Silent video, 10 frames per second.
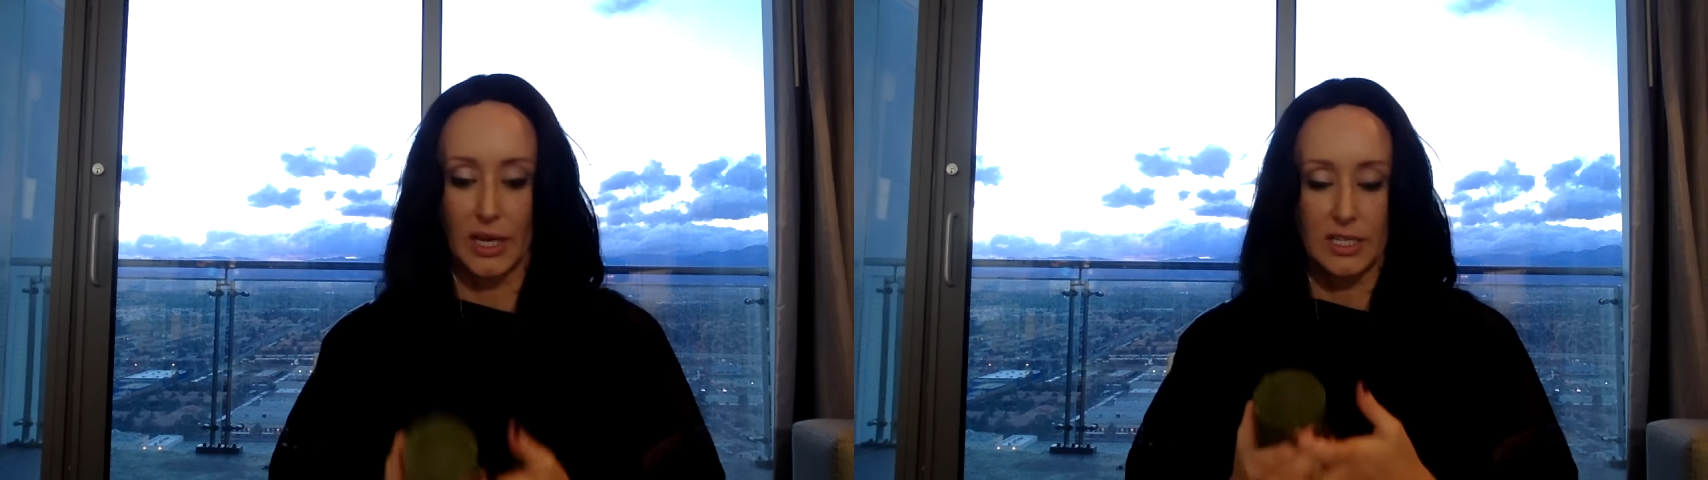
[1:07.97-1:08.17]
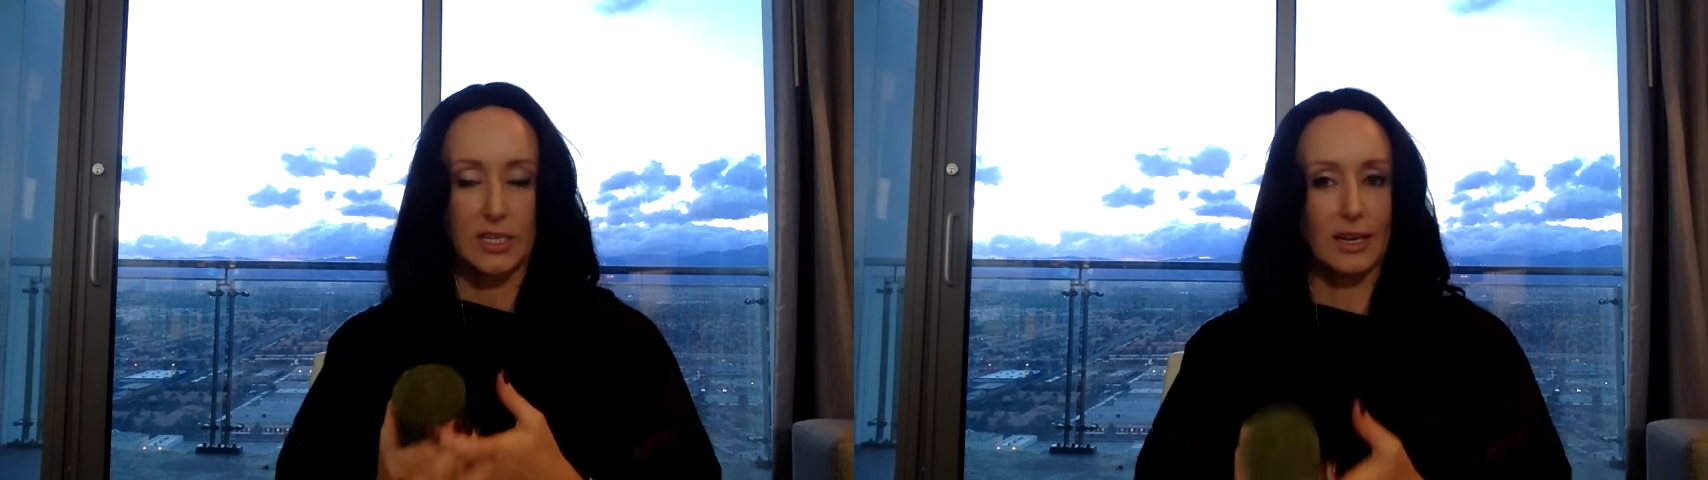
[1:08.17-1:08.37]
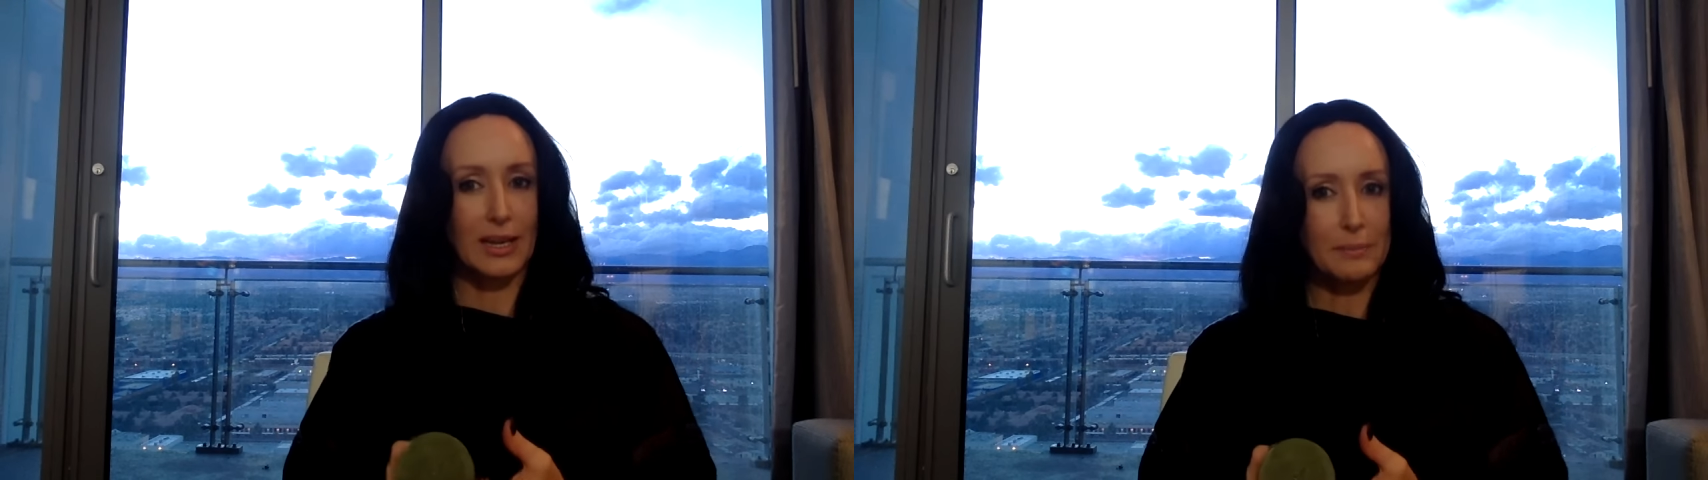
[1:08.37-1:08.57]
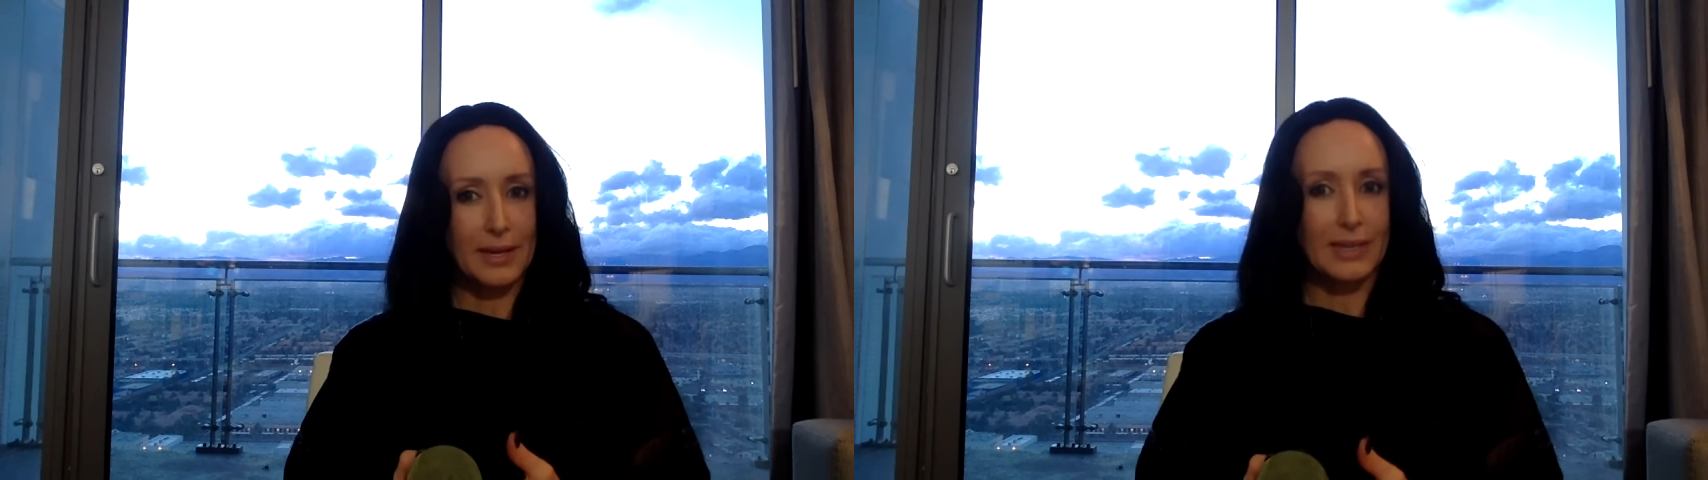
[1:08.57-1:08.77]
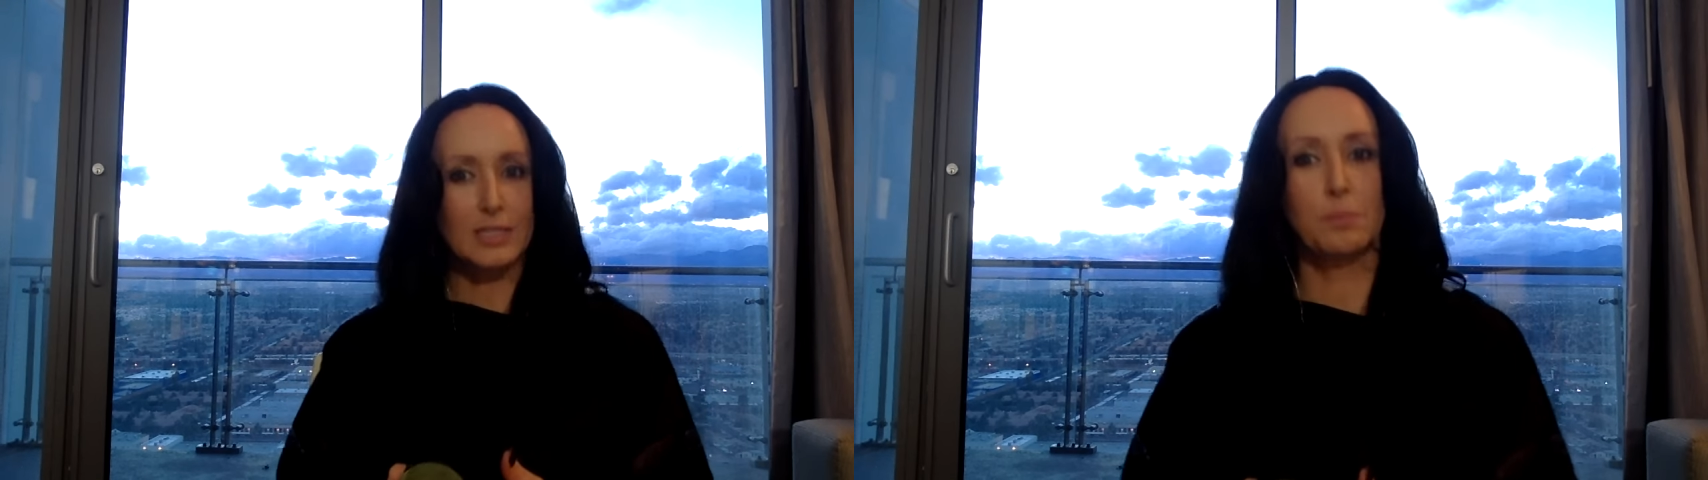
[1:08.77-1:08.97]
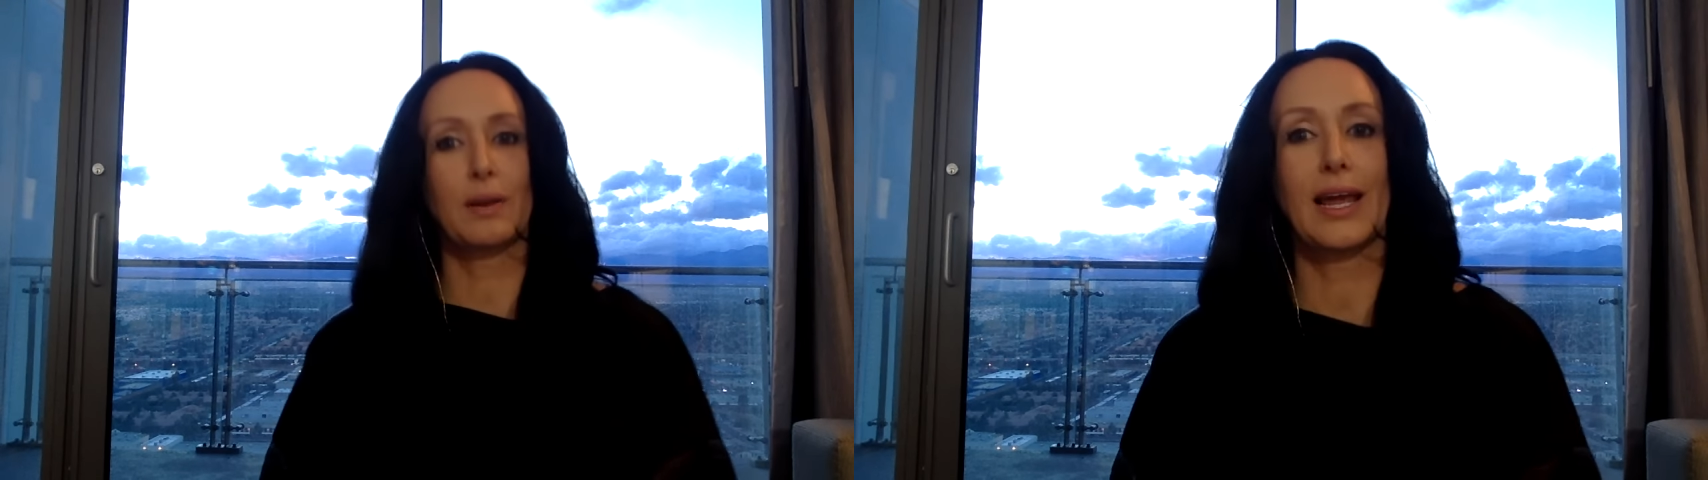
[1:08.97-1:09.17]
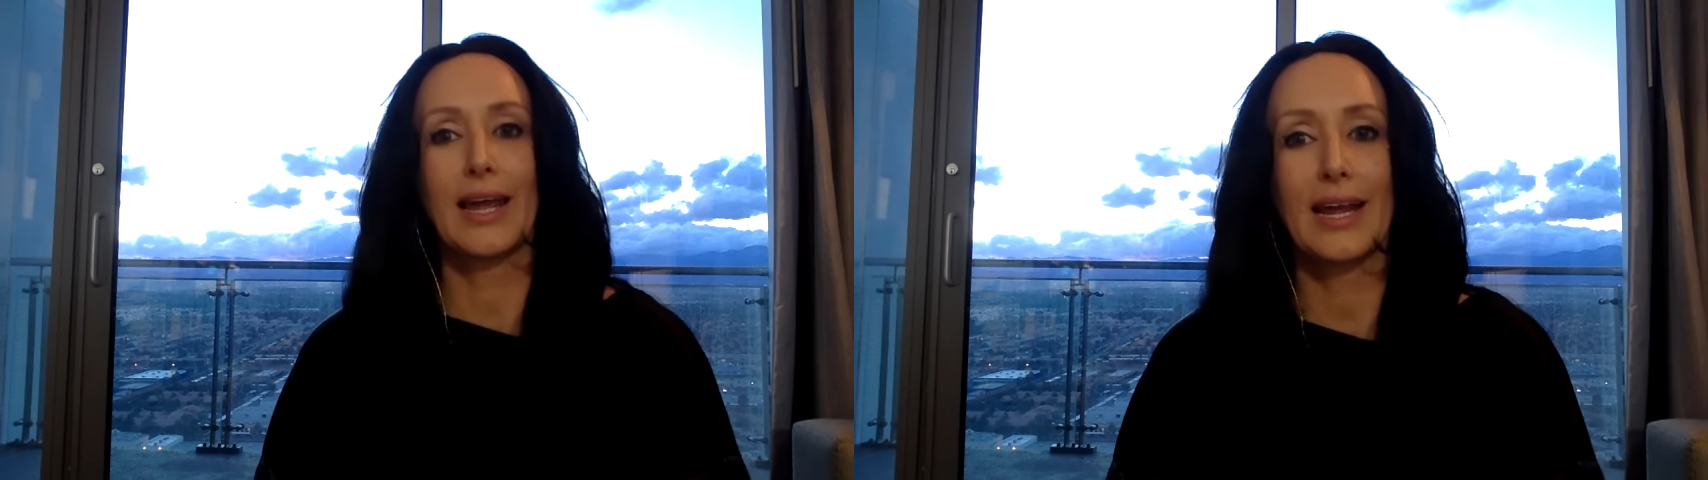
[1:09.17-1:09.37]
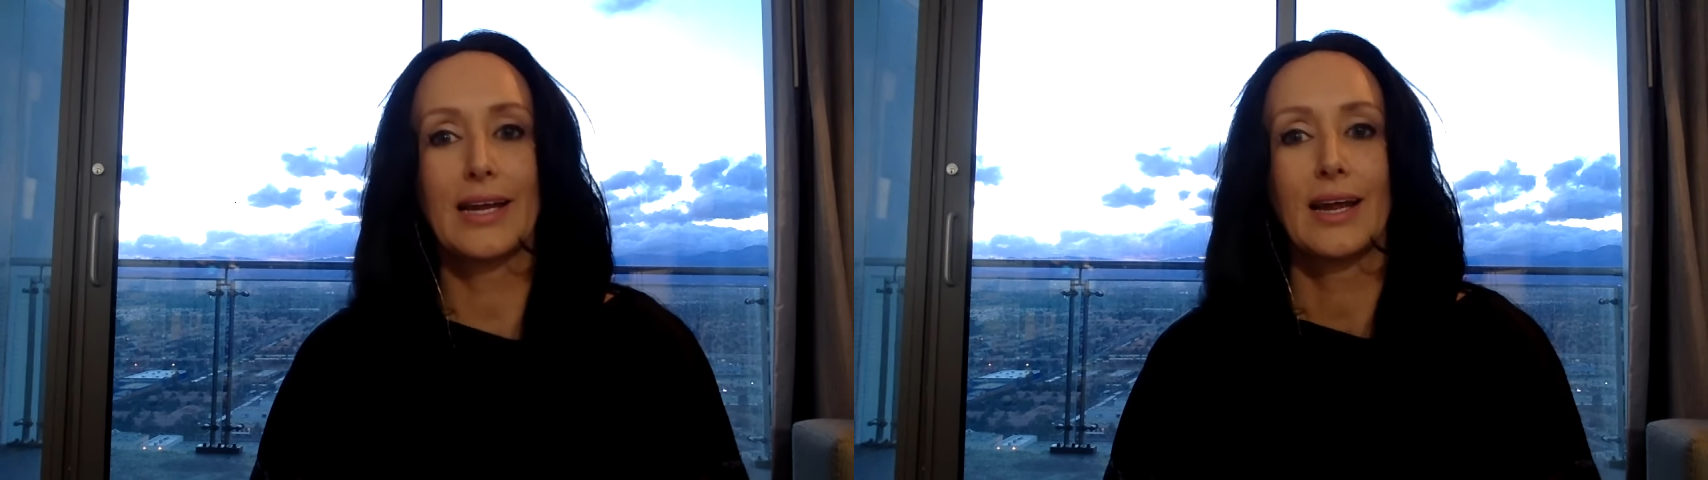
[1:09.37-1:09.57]
So let me
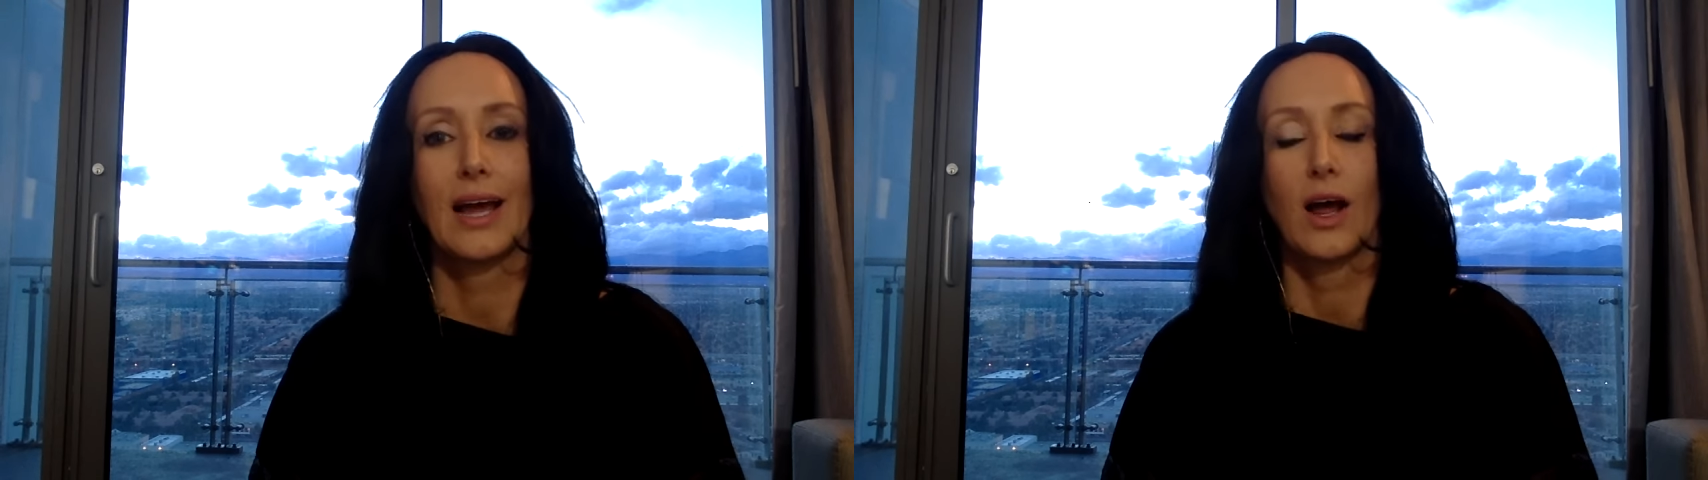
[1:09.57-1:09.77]
explain